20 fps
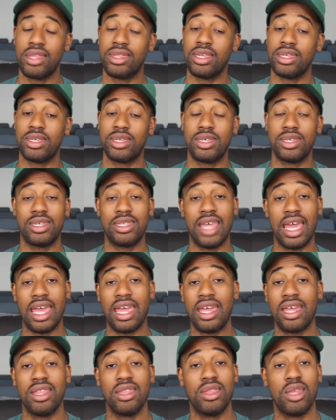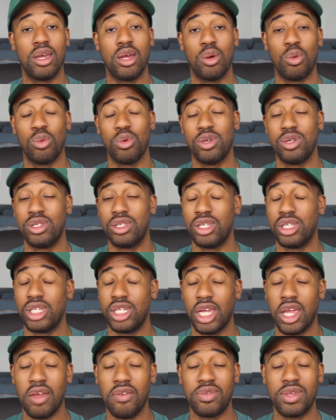to stay in there with the
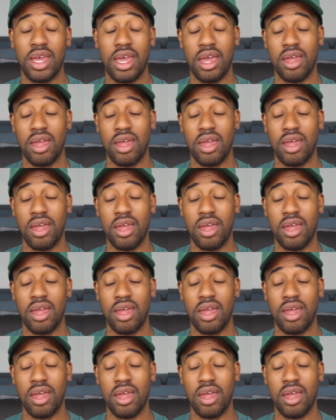Chiefs.